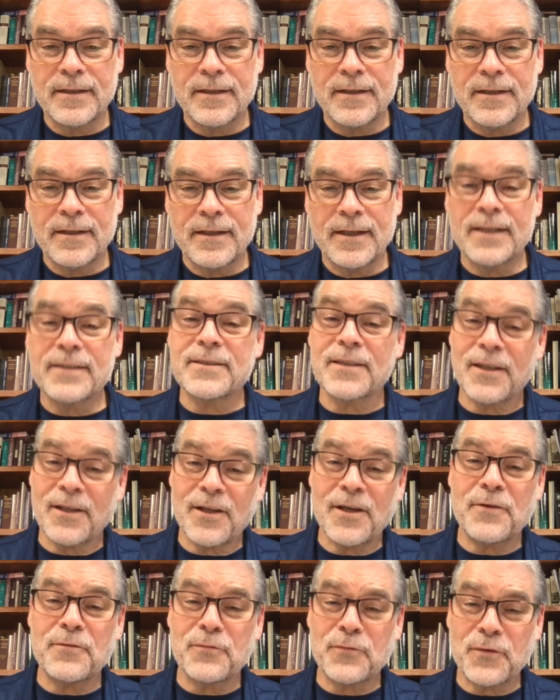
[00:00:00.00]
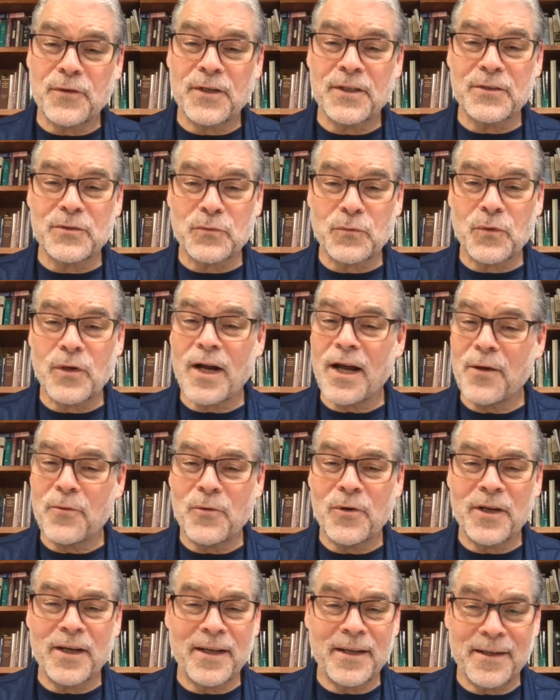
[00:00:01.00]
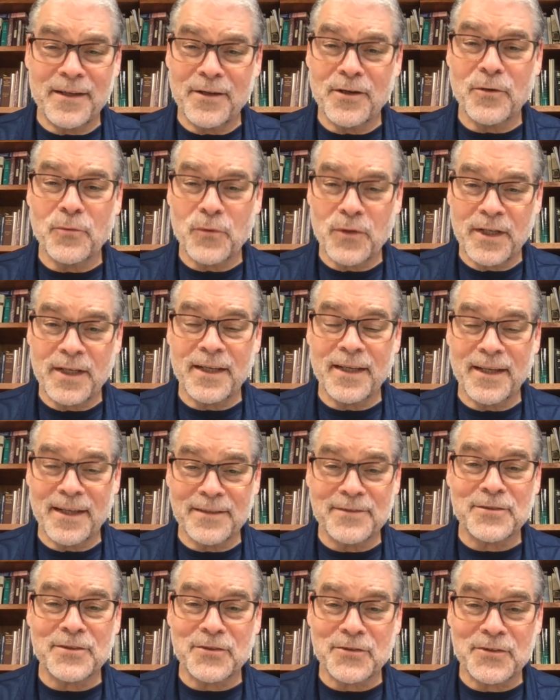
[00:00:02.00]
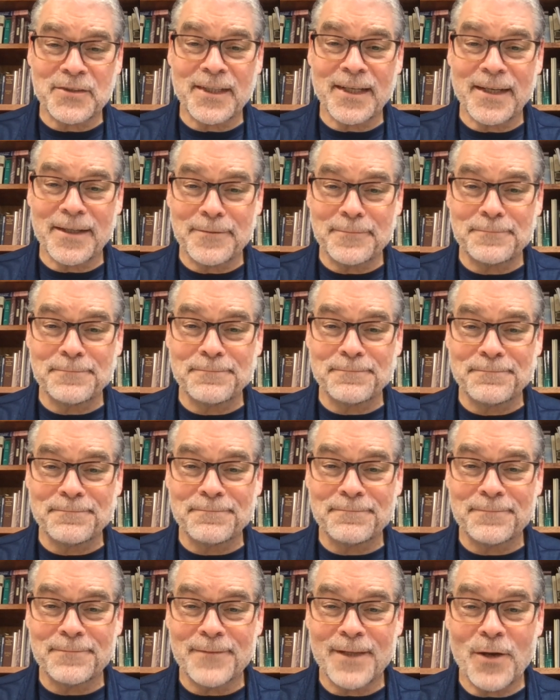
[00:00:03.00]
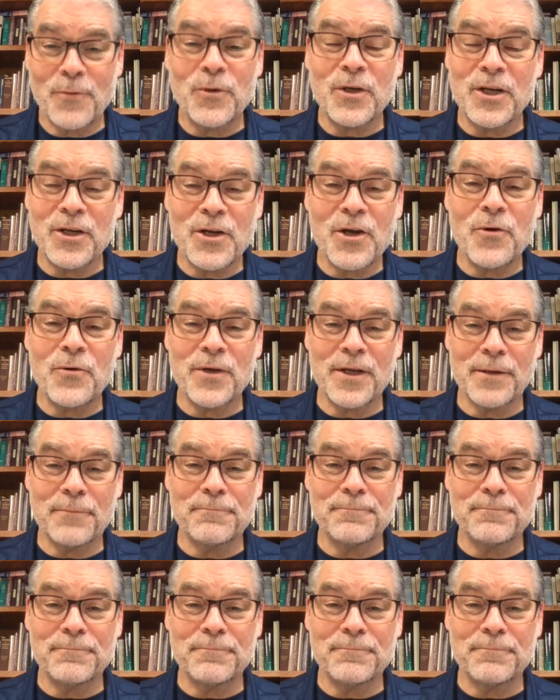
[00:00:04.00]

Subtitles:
it's a love for his word. I want to hear what he has to say. I want to know him.